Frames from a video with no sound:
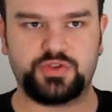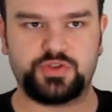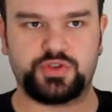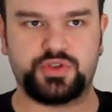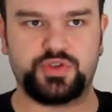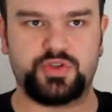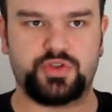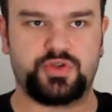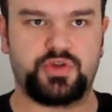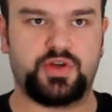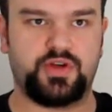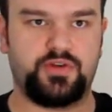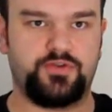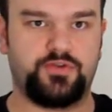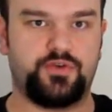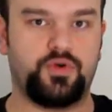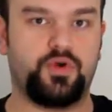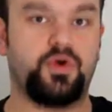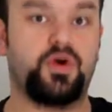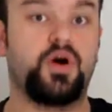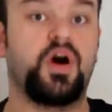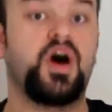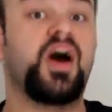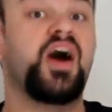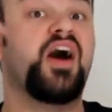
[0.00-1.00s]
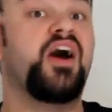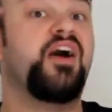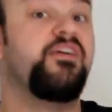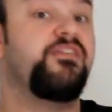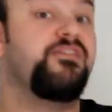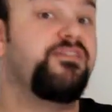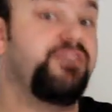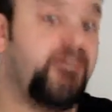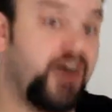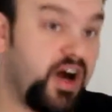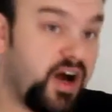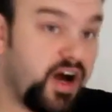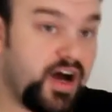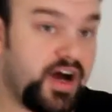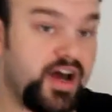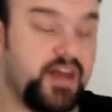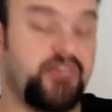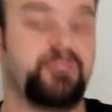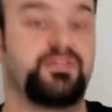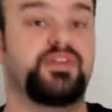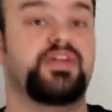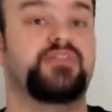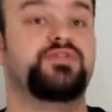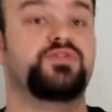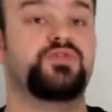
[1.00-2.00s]
2, 3, 4,
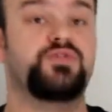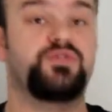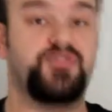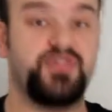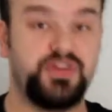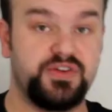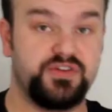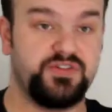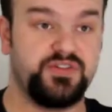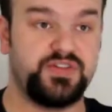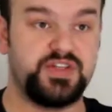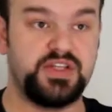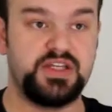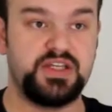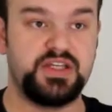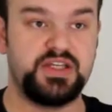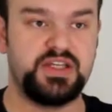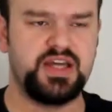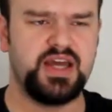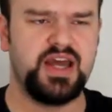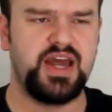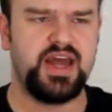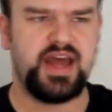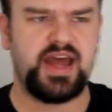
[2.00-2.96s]
5, level 50,